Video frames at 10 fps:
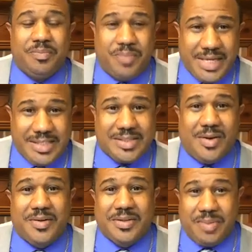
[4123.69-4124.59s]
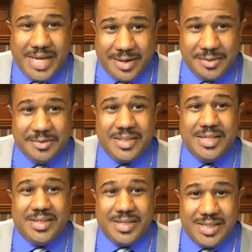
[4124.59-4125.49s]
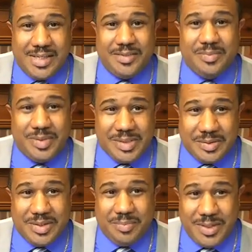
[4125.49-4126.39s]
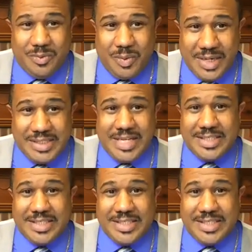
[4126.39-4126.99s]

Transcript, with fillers: based on the pattern of Missouri Midwest.